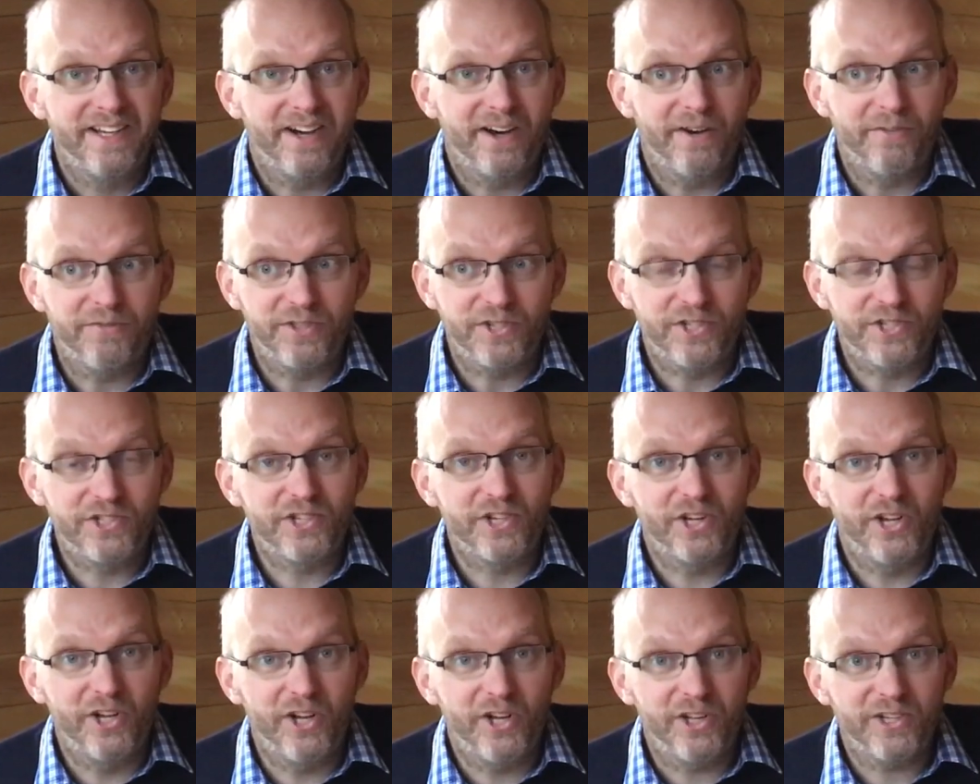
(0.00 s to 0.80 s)
of the
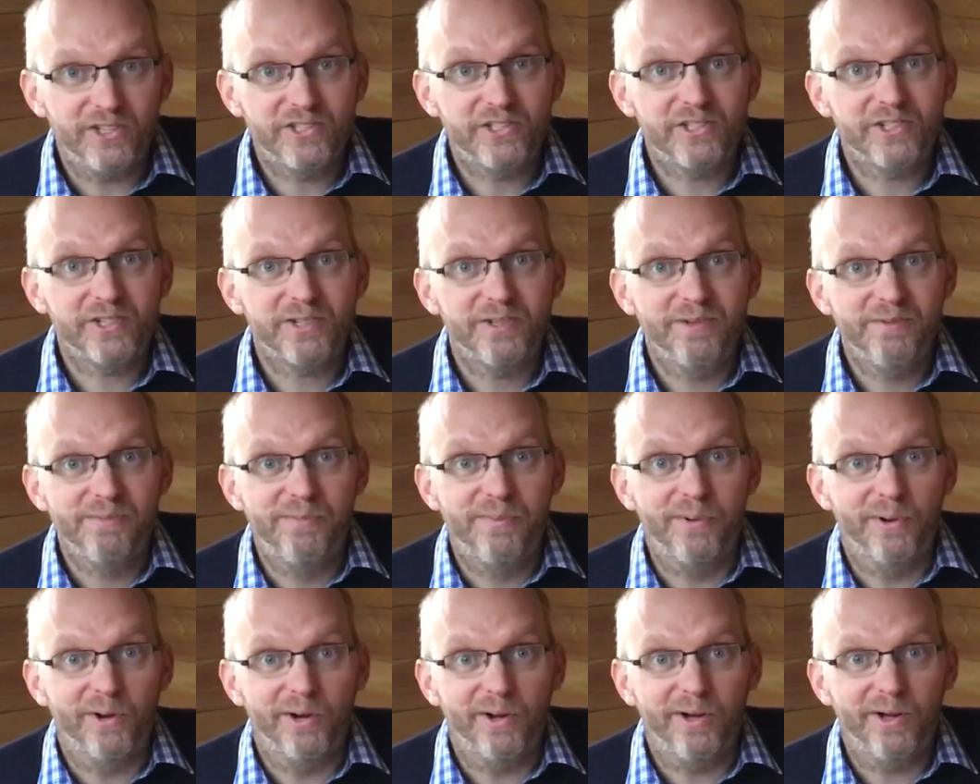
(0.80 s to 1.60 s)
church,
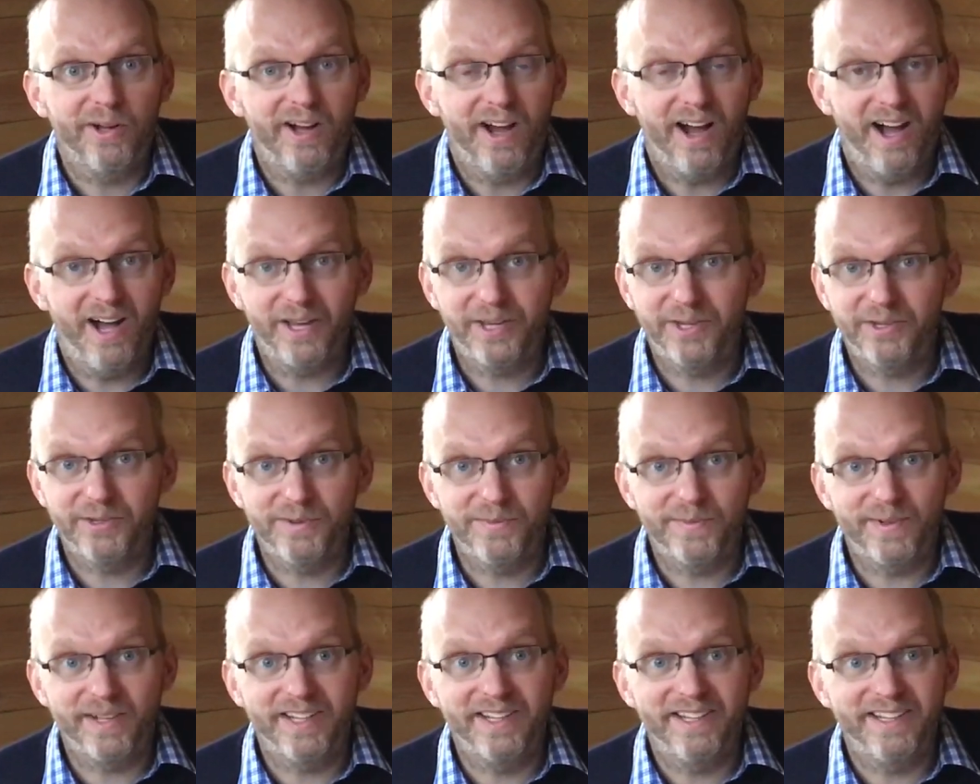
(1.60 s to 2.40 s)
but
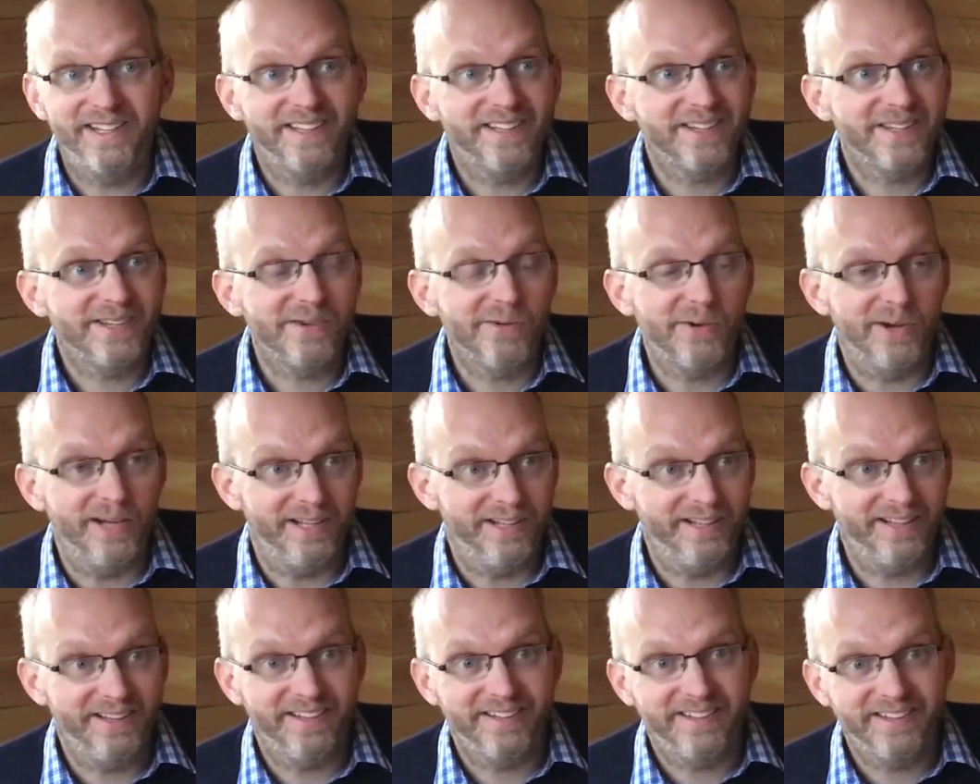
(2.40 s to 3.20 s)
arguably,
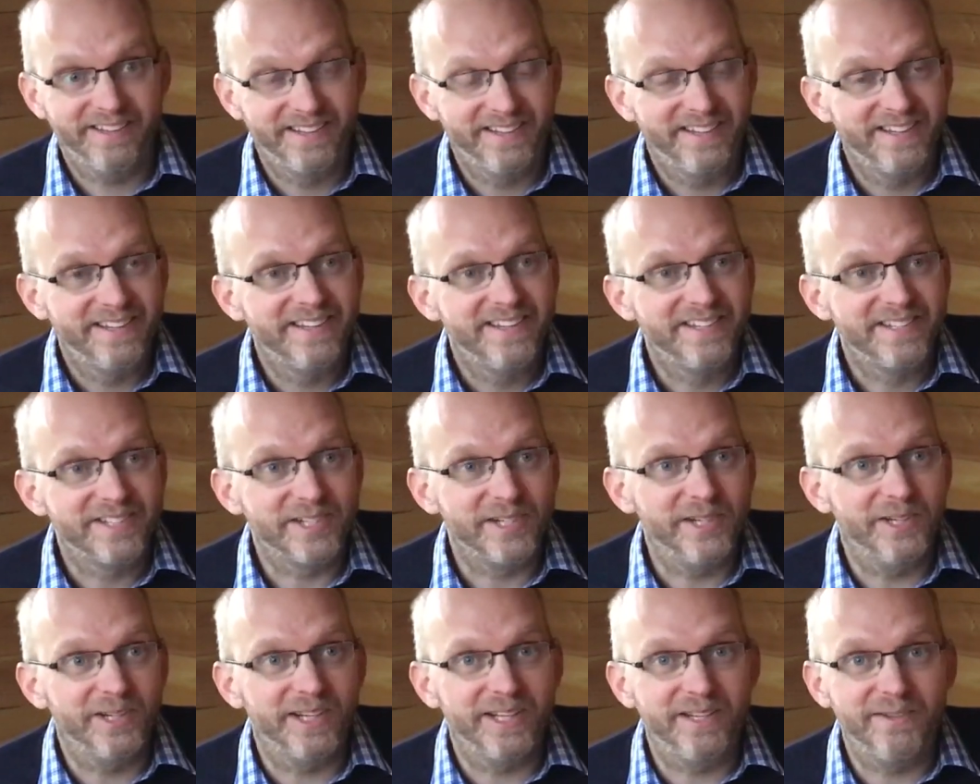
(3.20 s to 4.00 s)
well,
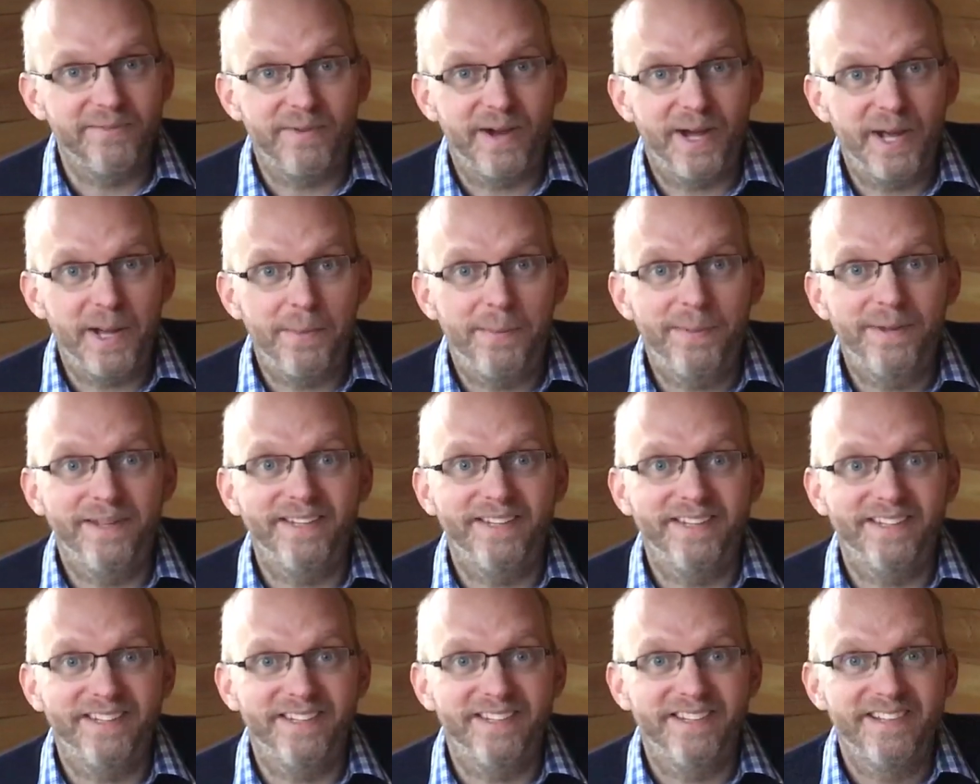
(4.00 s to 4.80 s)
certainly in my
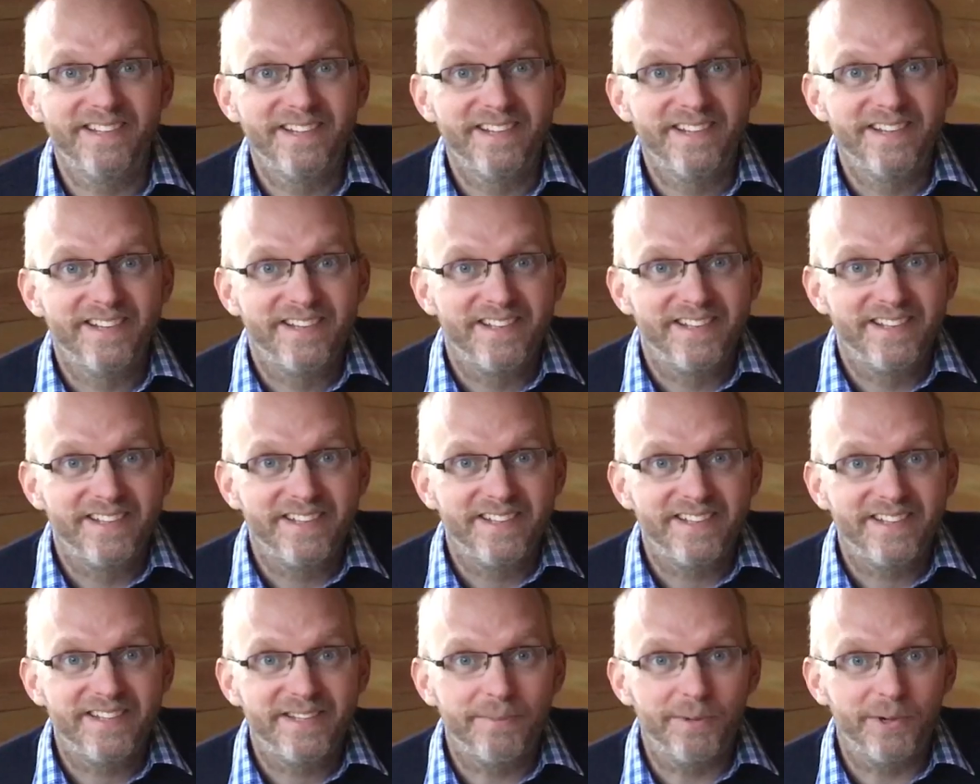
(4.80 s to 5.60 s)
opinion,
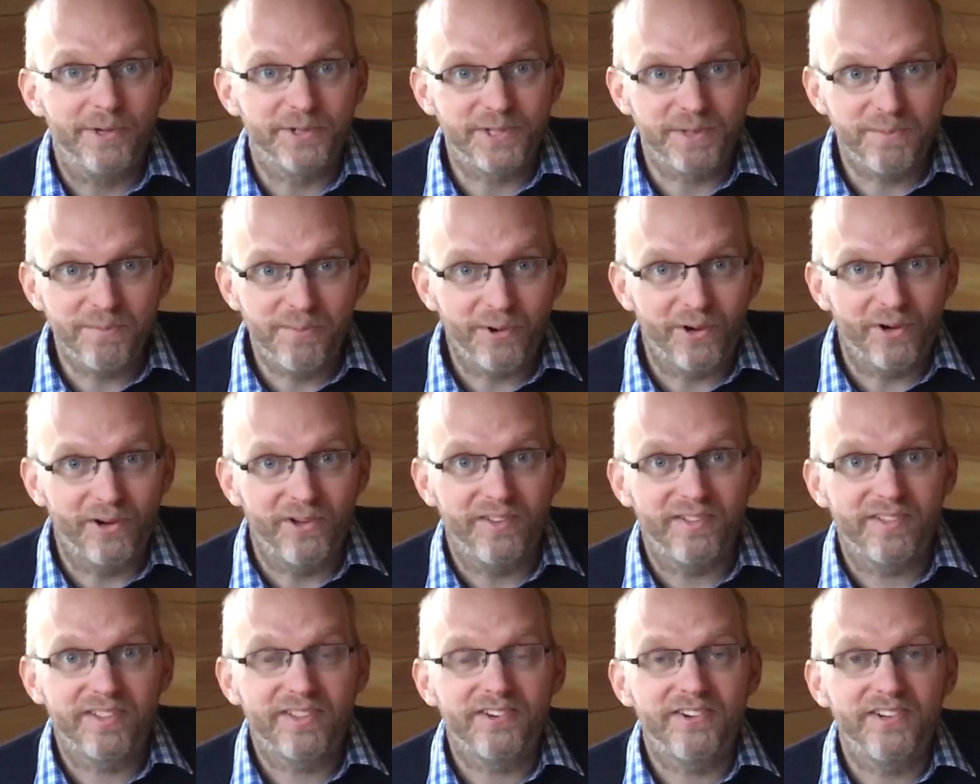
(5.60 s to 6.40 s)
the most
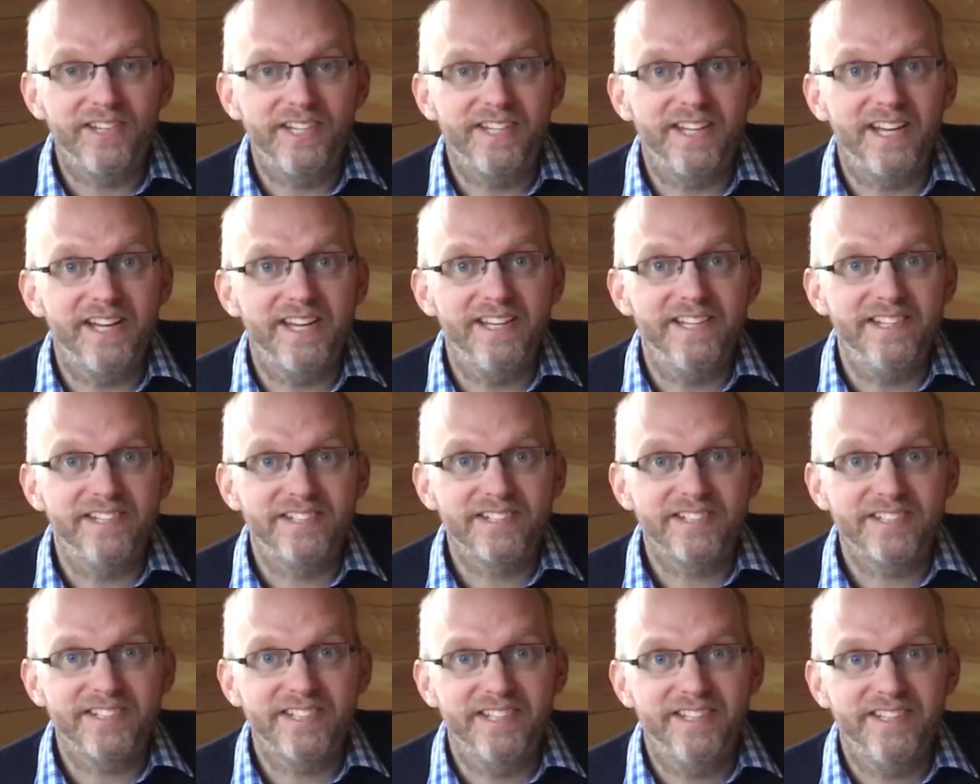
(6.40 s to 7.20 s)
important 3
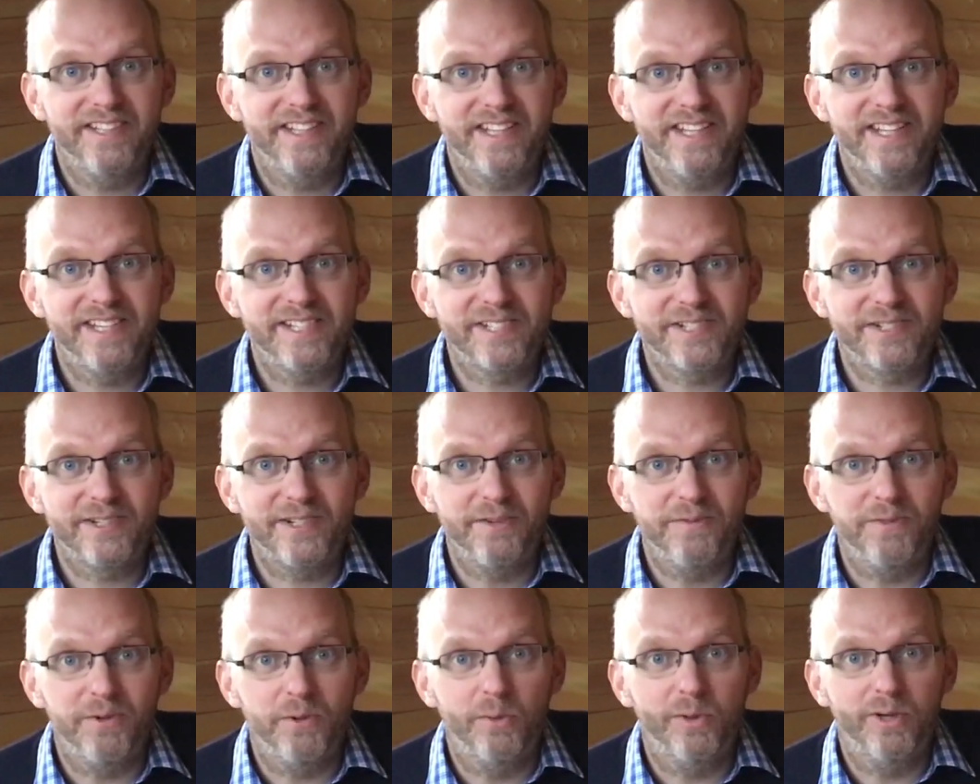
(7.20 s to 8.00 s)
days in the history
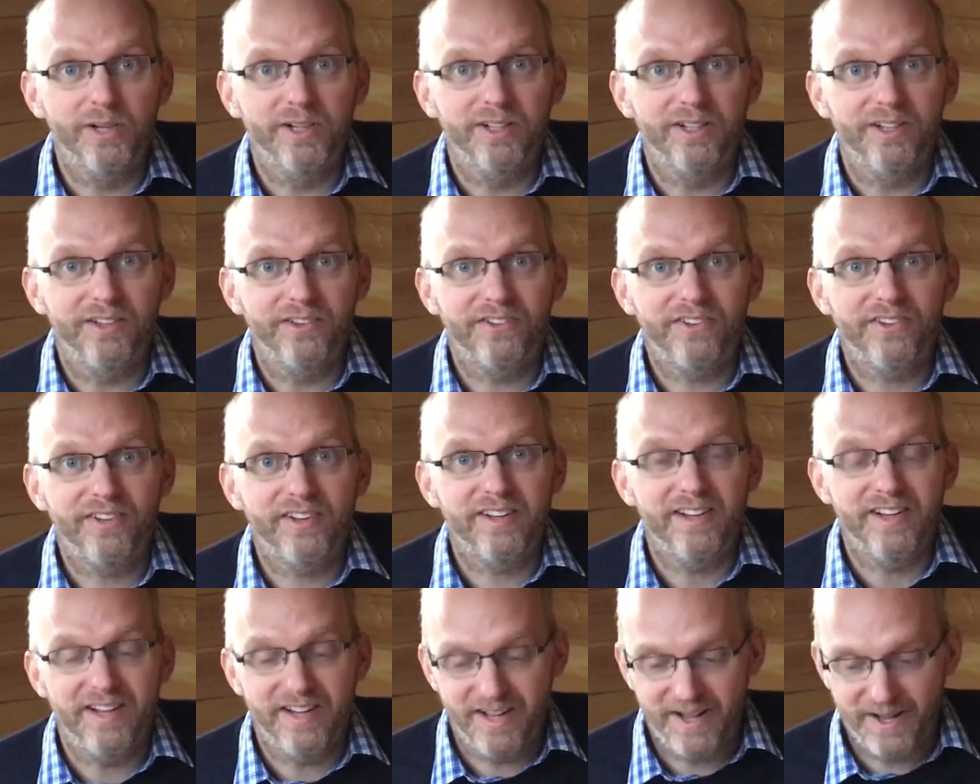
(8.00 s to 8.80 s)
of the world.
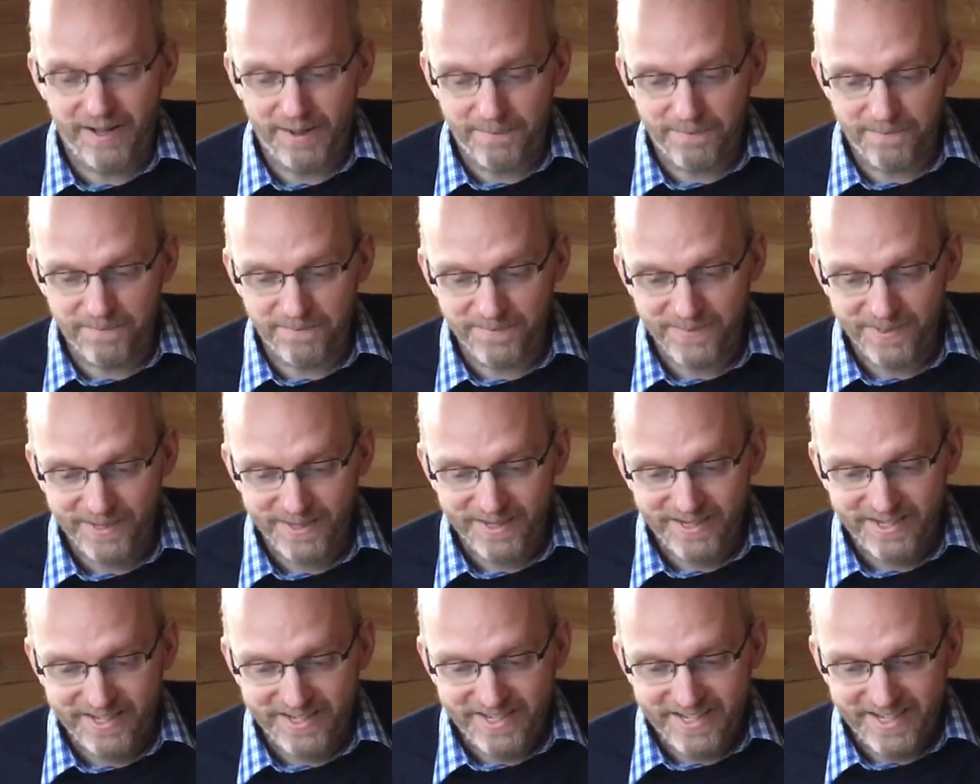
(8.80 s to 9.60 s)

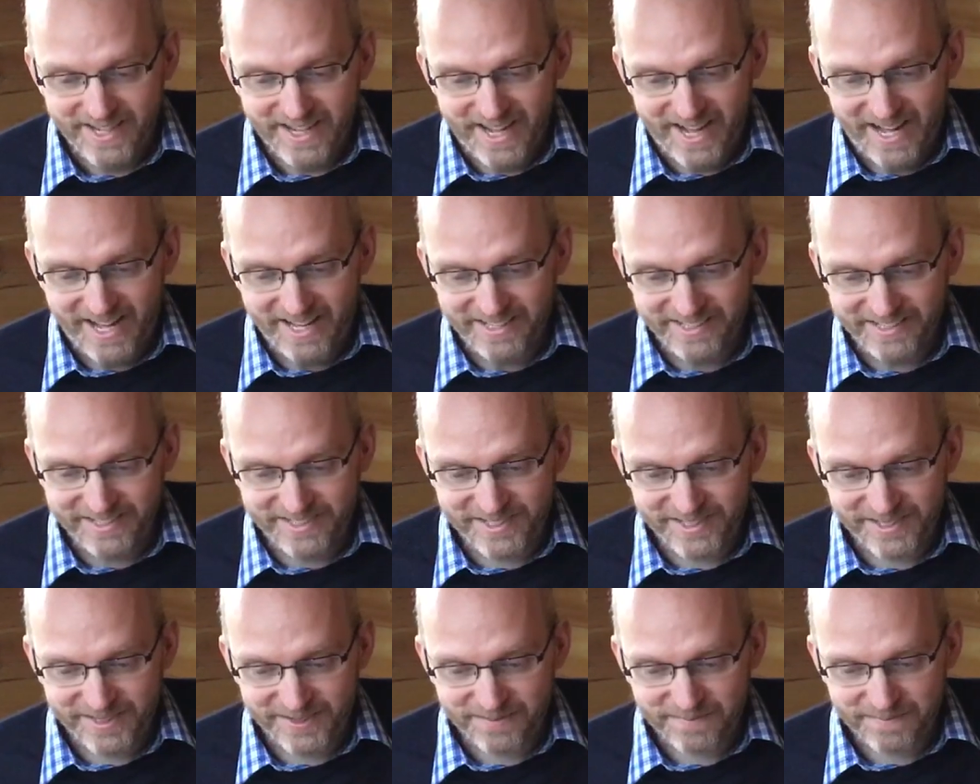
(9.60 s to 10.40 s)

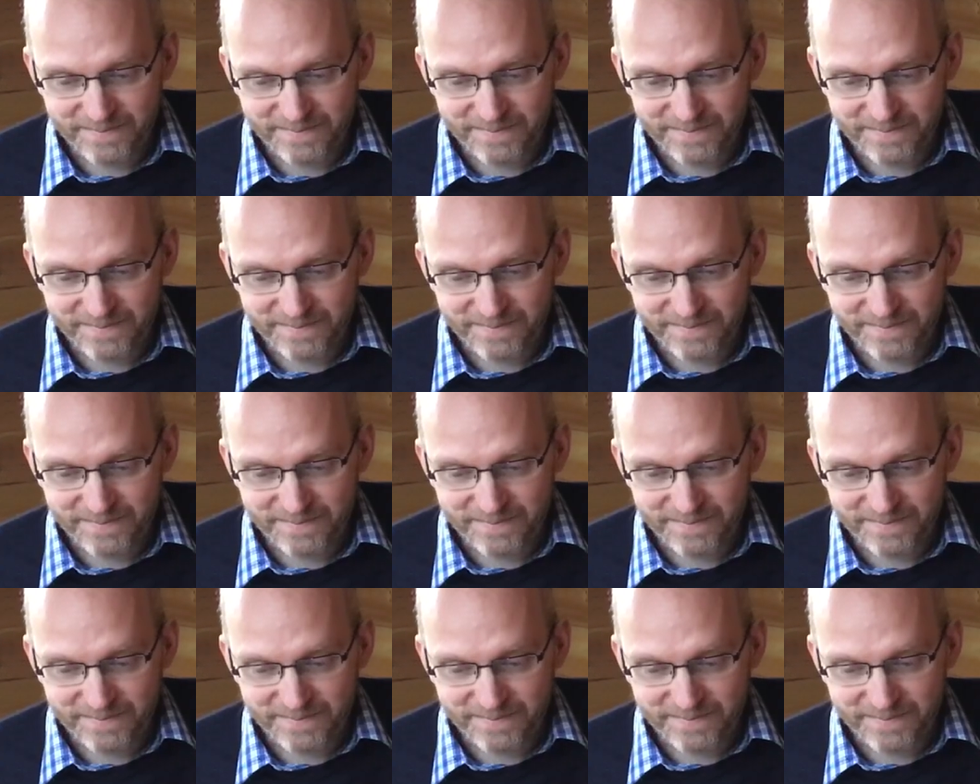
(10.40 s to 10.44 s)
And